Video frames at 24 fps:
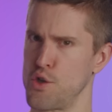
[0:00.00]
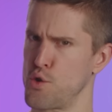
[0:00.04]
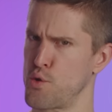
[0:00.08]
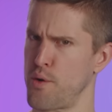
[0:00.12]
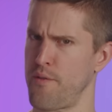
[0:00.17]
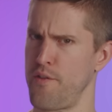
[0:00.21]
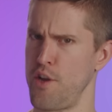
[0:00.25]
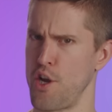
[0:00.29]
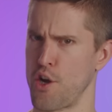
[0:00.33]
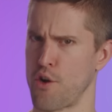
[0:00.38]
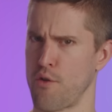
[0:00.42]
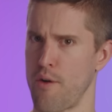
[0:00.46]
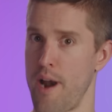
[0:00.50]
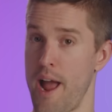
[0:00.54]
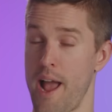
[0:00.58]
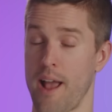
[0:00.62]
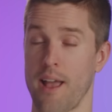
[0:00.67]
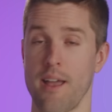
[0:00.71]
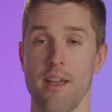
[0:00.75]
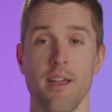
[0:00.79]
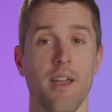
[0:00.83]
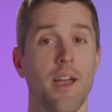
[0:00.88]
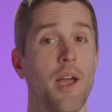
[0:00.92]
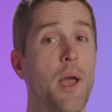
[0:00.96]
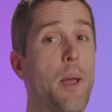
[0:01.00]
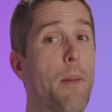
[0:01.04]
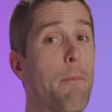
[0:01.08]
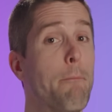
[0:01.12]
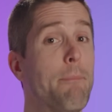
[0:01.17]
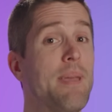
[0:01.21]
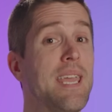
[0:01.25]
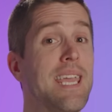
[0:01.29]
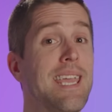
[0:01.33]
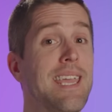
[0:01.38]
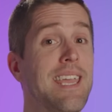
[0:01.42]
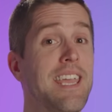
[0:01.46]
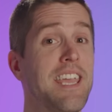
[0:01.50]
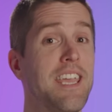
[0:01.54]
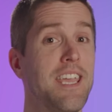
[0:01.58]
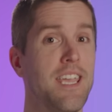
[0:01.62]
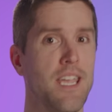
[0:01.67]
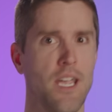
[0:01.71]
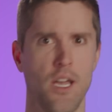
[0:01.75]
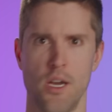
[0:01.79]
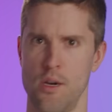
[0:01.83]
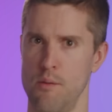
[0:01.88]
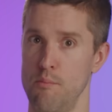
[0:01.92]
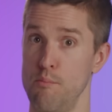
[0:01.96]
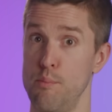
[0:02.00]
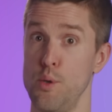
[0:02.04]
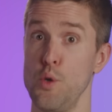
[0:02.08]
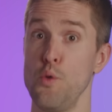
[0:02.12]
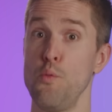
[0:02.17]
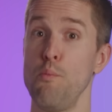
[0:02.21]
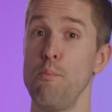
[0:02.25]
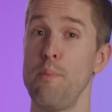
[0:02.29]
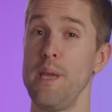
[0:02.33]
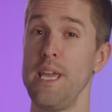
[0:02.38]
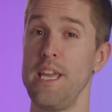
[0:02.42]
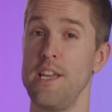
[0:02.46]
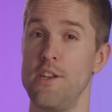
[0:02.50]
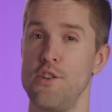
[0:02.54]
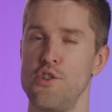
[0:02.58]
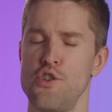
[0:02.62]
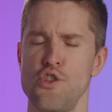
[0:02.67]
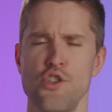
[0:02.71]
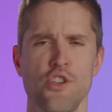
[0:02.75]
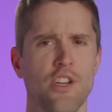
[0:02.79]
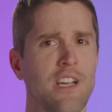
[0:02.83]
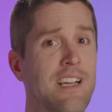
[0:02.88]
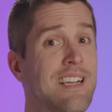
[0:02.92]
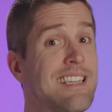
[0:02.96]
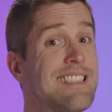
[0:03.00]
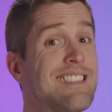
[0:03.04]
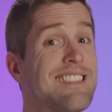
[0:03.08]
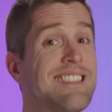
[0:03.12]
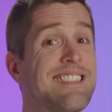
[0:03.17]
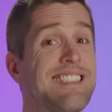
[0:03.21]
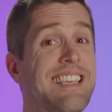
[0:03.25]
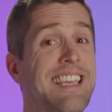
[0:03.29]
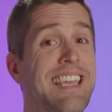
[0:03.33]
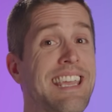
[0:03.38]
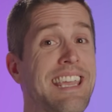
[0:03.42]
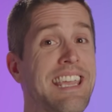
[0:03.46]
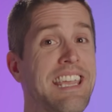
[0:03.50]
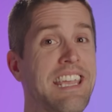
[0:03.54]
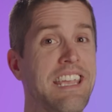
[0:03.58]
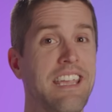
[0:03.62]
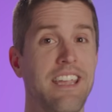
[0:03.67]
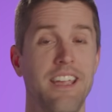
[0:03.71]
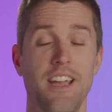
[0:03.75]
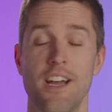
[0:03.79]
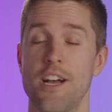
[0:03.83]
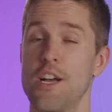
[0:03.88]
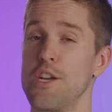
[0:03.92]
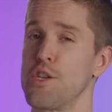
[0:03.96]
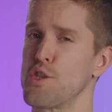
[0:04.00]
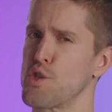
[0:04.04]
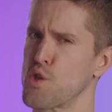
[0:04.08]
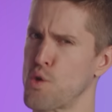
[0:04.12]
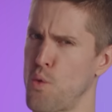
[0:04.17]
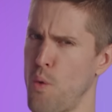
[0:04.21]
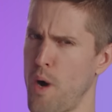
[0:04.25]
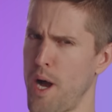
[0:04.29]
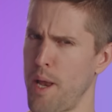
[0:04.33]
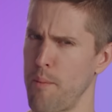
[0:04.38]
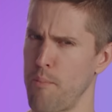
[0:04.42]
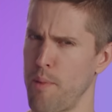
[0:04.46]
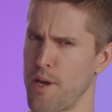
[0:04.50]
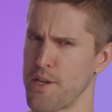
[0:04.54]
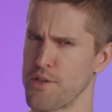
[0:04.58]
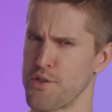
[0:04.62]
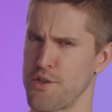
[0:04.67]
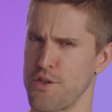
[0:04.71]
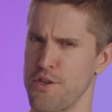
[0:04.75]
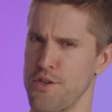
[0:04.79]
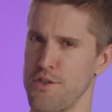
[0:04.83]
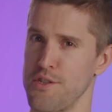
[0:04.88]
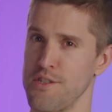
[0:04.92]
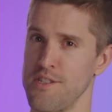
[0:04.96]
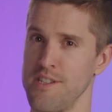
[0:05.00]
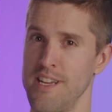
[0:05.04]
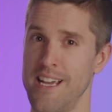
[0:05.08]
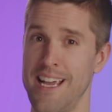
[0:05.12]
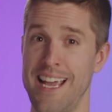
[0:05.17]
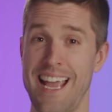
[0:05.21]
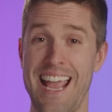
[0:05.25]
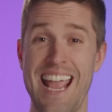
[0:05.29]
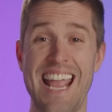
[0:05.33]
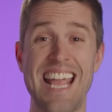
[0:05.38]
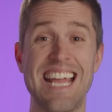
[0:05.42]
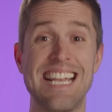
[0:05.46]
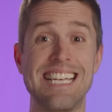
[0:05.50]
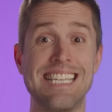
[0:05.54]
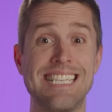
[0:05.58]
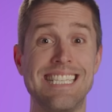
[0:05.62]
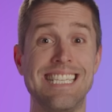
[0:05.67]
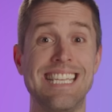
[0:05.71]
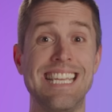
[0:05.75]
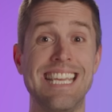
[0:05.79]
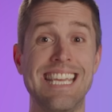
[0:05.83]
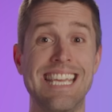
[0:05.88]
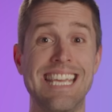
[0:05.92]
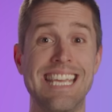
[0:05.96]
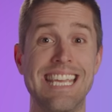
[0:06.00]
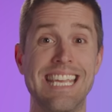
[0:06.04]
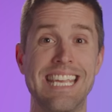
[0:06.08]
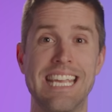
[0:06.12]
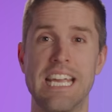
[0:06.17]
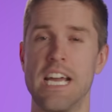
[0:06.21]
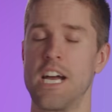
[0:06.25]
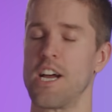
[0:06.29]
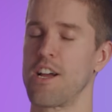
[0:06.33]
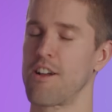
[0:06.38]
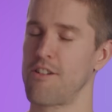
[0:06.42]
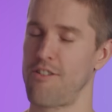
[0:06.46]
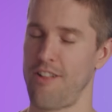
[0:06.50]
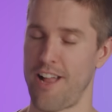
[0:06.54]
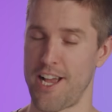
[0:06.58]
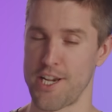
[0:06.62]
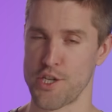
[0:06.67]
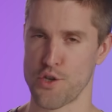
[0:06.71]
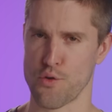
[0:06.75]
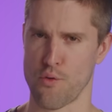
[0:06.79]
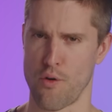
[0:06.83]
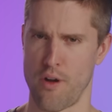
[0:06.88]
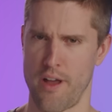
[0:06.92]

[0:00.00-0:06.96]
Trivia Crack, B. Boom Beach, C. Squad Busters, and D. Clash